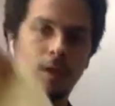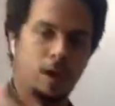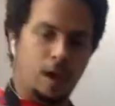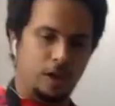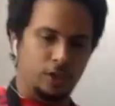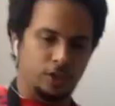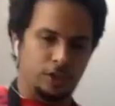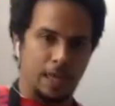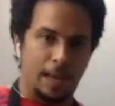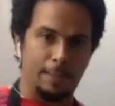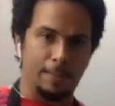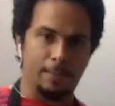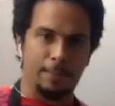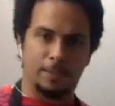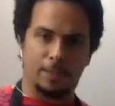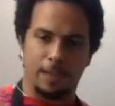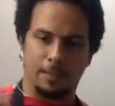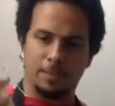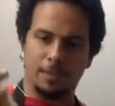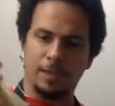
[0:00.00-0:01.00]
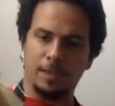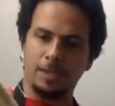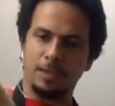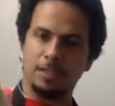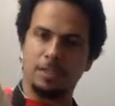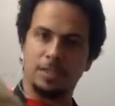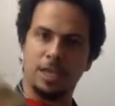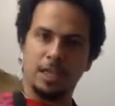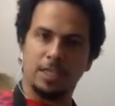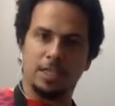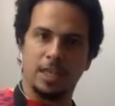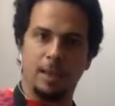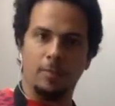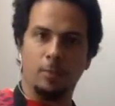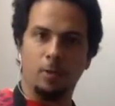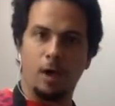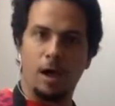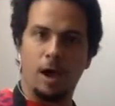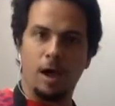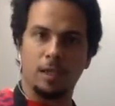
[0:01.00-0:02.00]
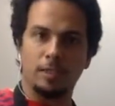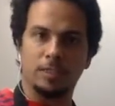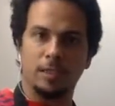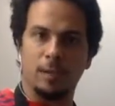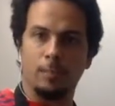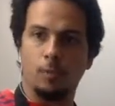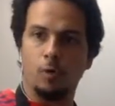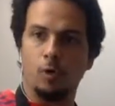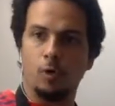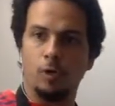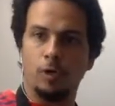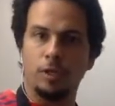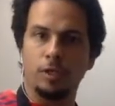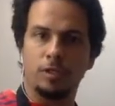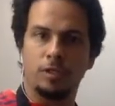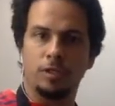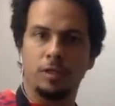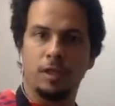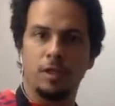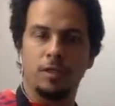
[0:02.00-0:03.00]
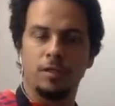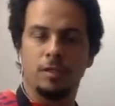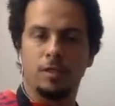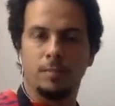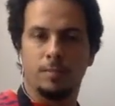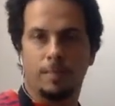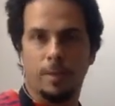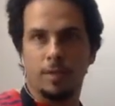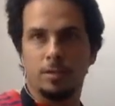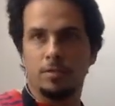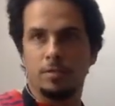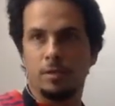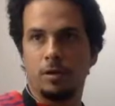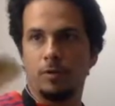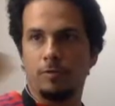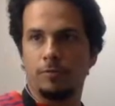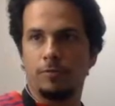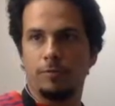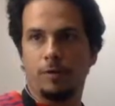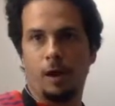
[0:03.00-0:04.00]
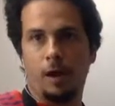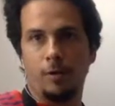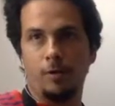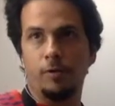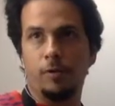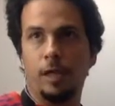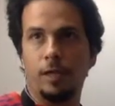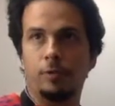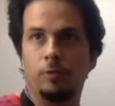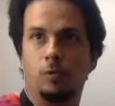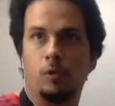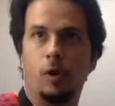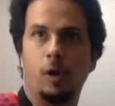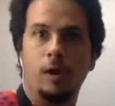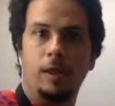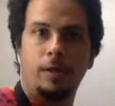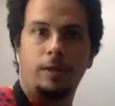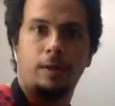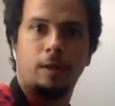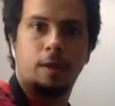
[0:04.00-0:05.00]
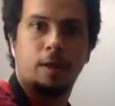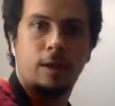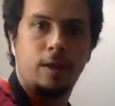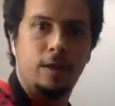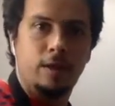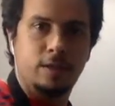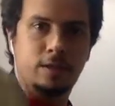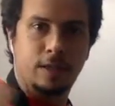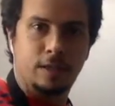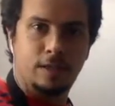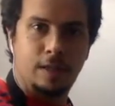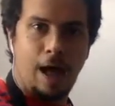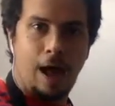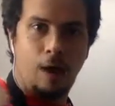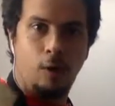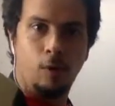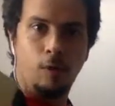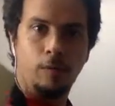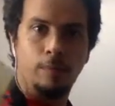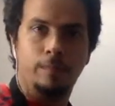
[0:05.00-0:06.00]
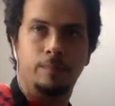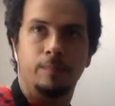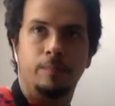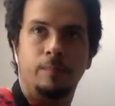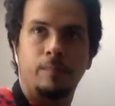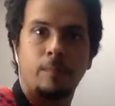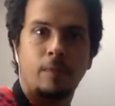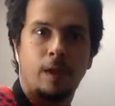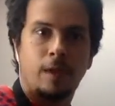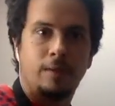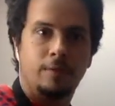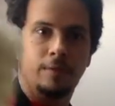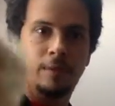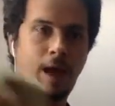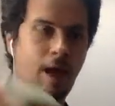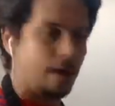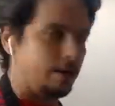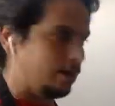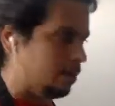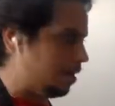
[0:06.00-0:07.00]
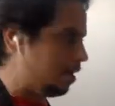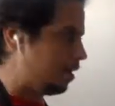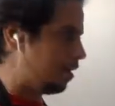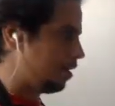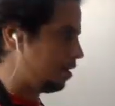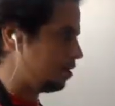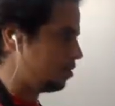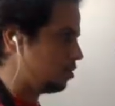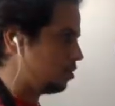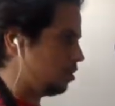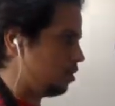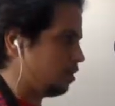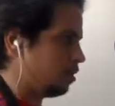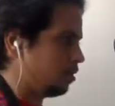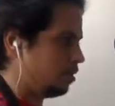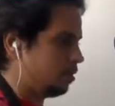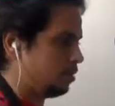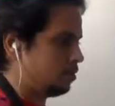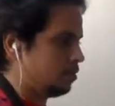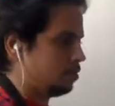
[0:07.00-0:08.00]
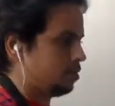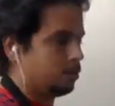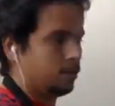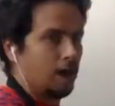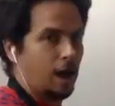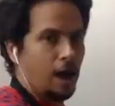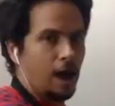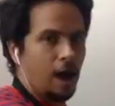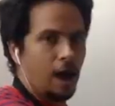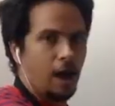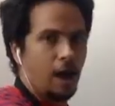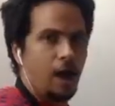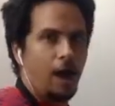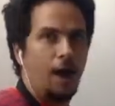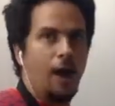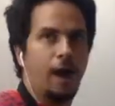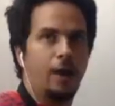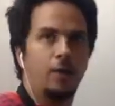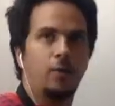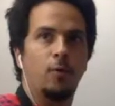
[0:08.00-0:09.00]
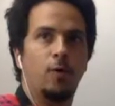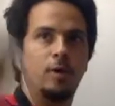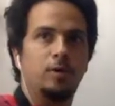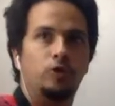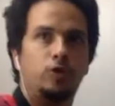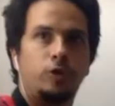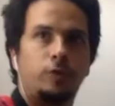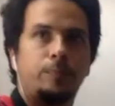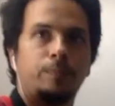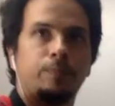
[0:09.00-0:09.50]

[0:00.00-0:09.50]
chamois, chamois, depends of how you like to call it. It's a towel that it's an eraser.